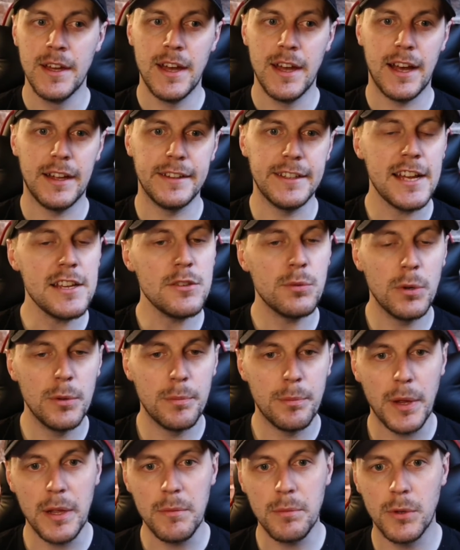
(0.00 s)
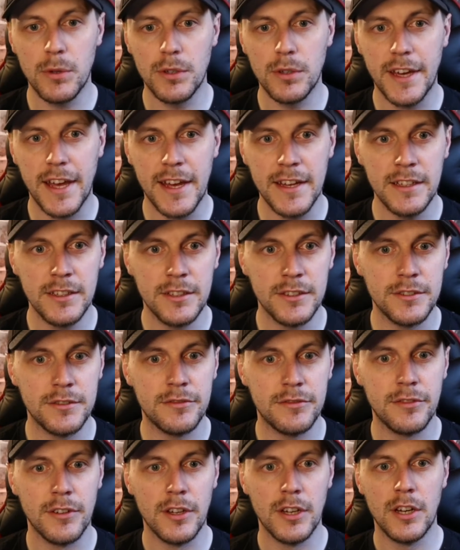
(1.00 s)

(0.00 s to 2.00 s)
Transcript: And that's where people kind of